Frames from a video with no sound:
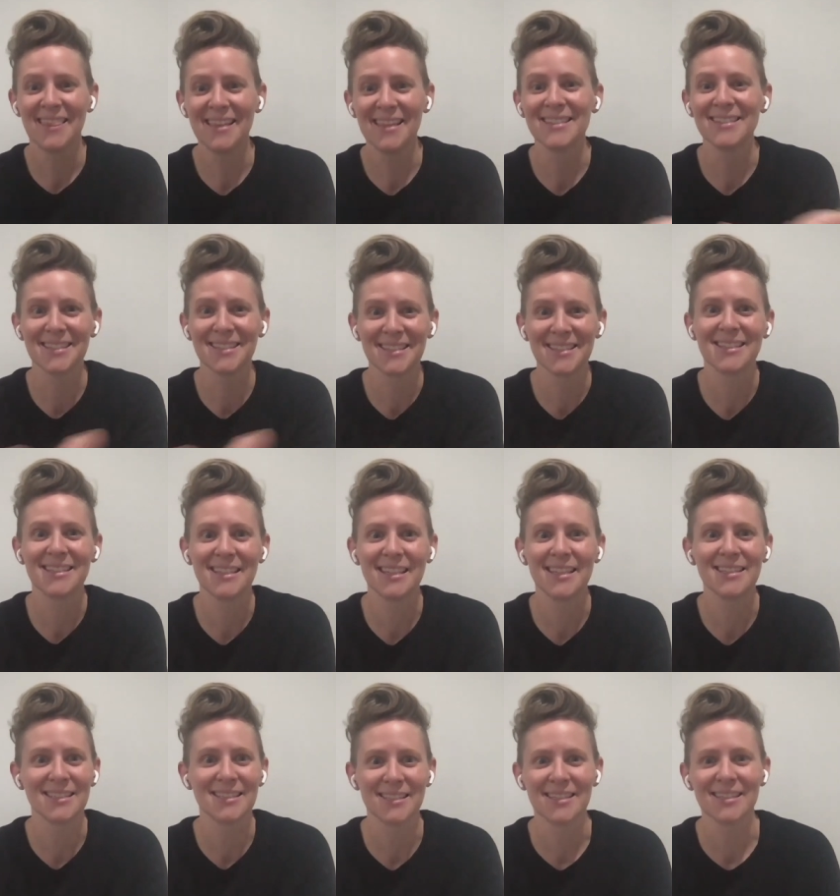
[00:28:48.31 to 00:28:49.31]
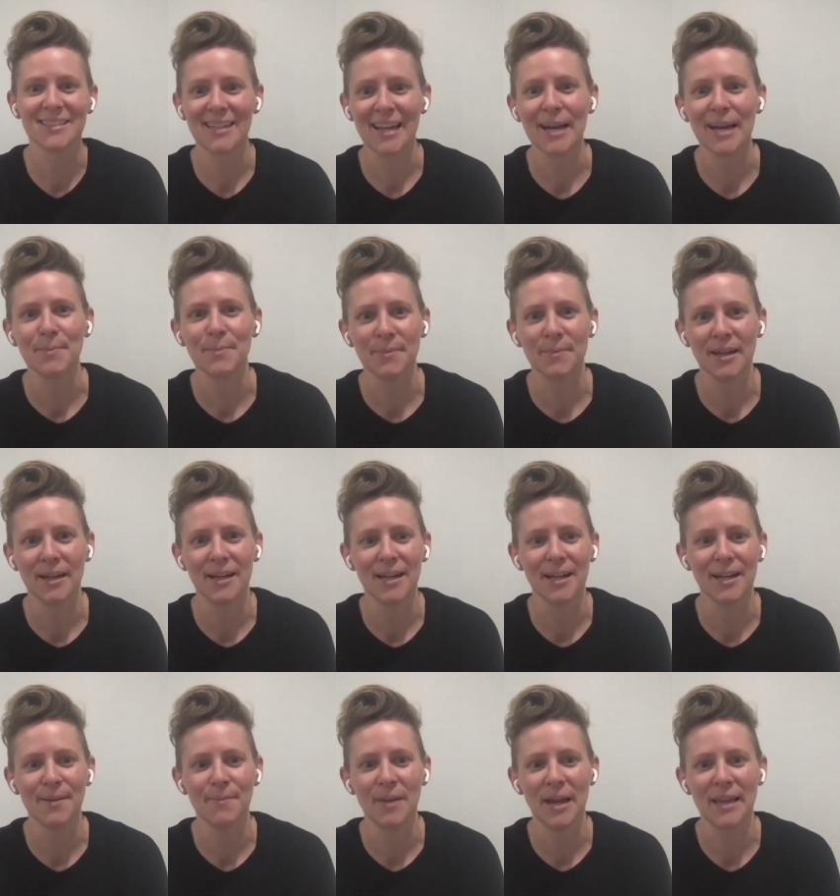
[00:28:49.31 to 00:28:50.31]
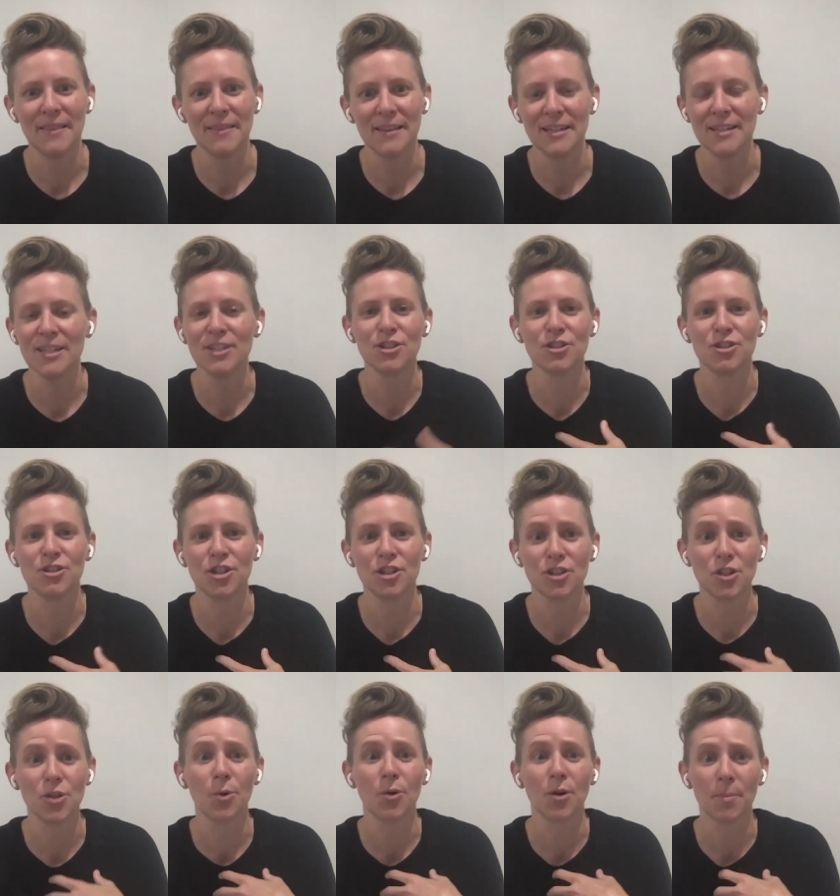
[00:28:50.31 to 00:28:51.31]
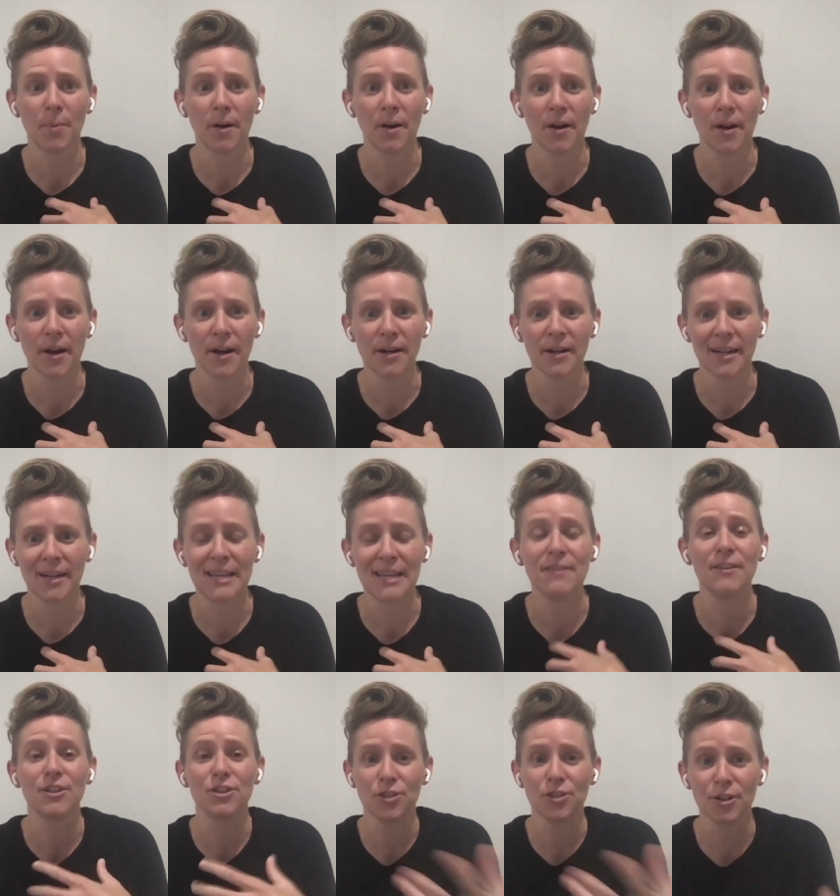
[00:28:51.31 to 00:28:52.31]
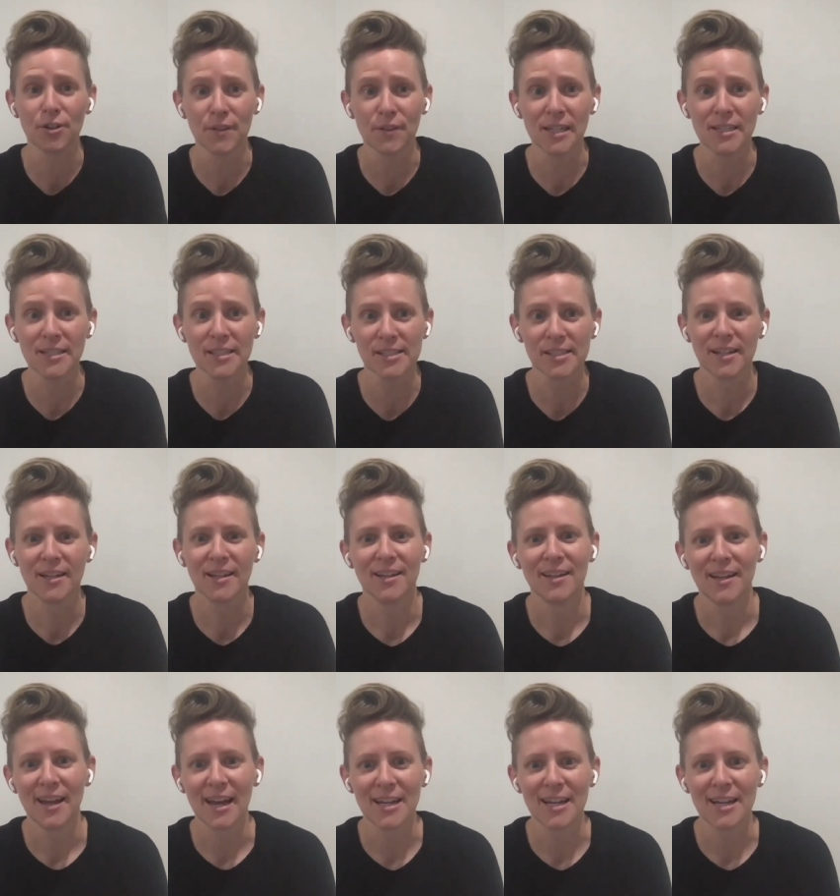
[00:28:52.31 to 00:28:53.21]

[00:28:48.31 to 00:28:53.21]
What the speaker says: this is the step, and then this is just your part in the service,